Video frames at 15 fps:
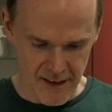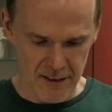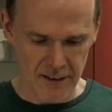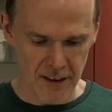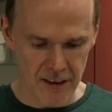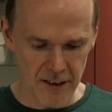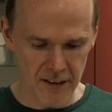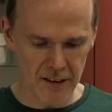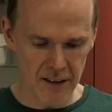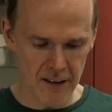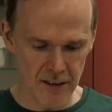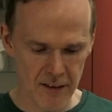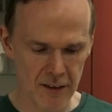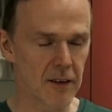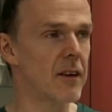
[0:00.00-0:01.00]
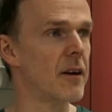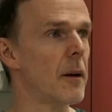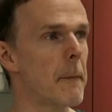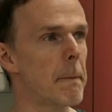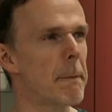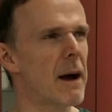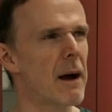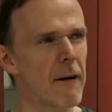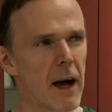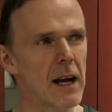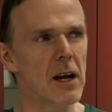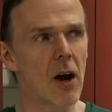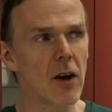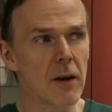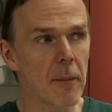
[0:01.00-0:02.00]
So this is
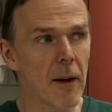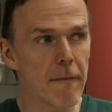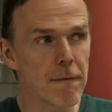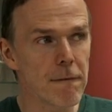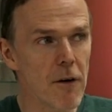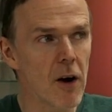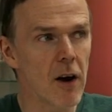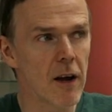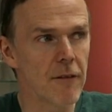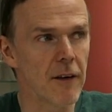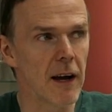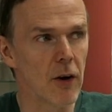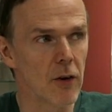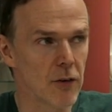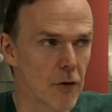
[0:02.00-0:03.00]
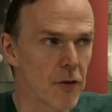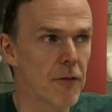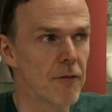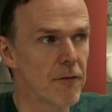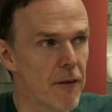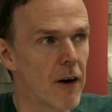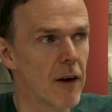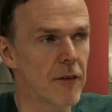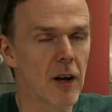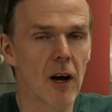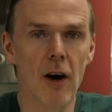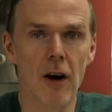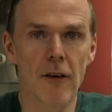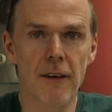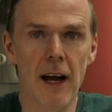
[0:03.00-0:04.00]
only about 5 hours or
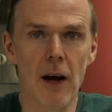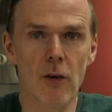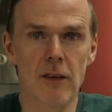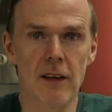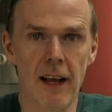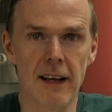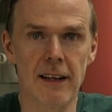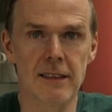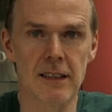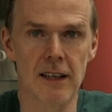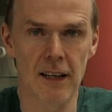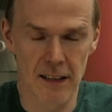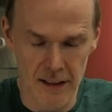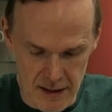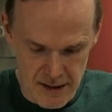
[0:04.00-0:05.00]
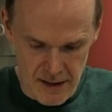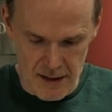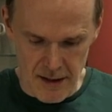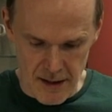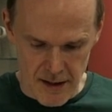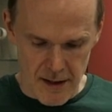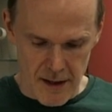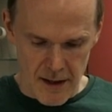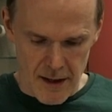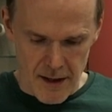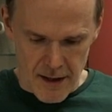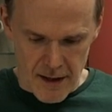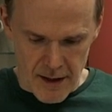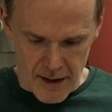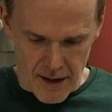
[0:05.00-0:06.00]
5.5 hours later,
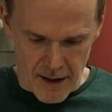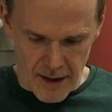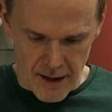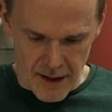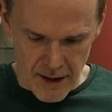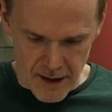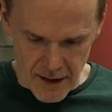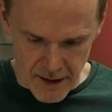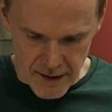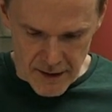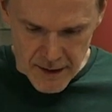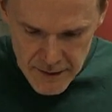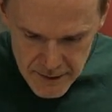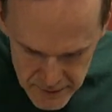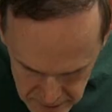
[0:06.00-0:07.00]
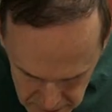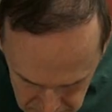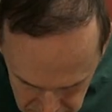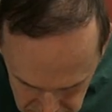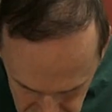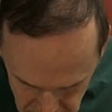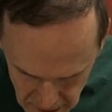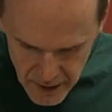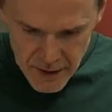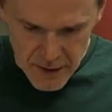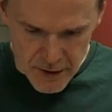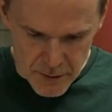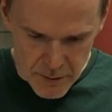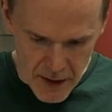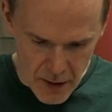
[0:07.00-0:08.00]
and you can
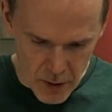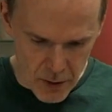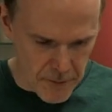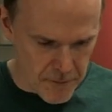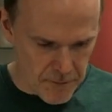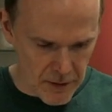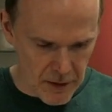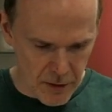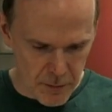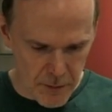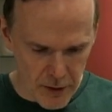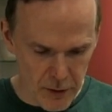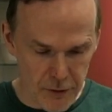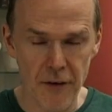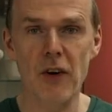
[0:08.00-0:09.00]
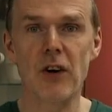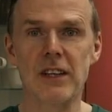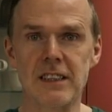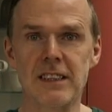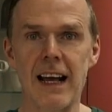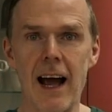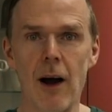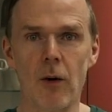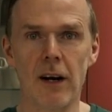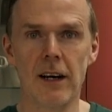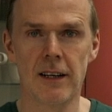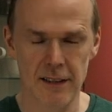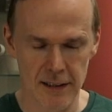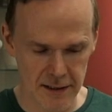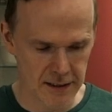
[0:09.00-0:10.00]
smell, it smells very
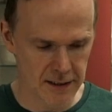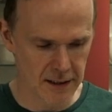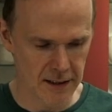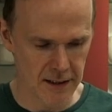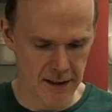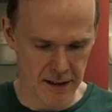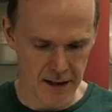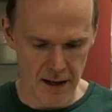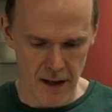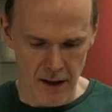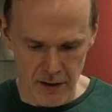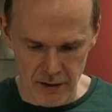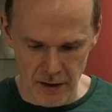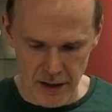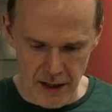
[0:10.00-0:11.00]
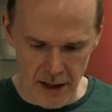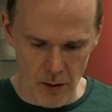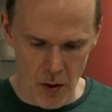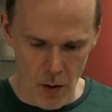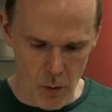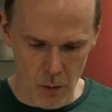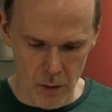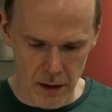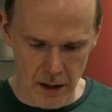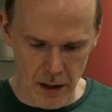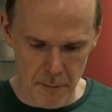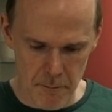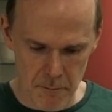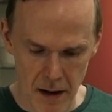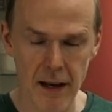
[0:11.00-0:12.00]
sour. So now we're
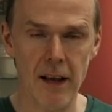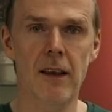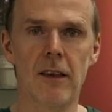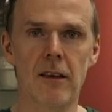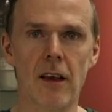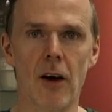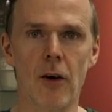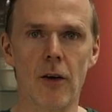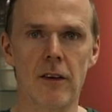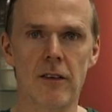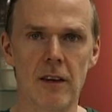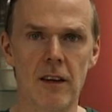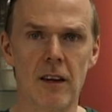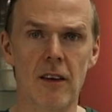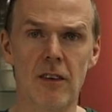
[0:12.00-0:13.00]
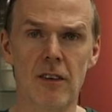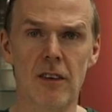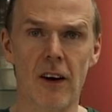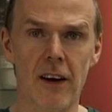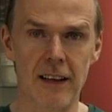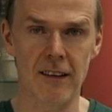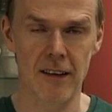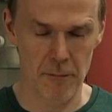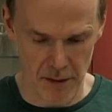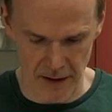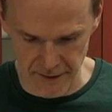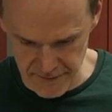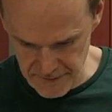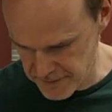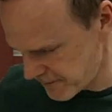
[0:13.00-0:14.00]
going to make the dough. It's the exciting bit.